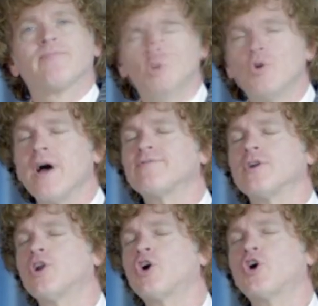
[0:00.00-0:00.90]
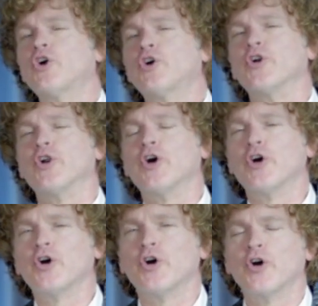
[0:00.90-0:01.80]
you have to learn
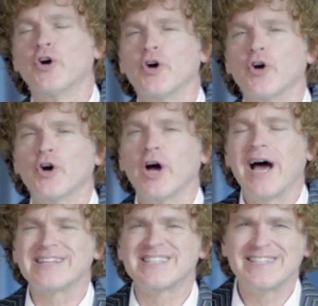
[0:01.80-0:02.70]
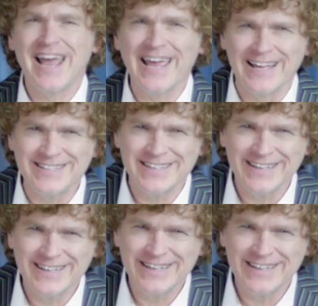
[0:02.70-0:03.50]
how to say it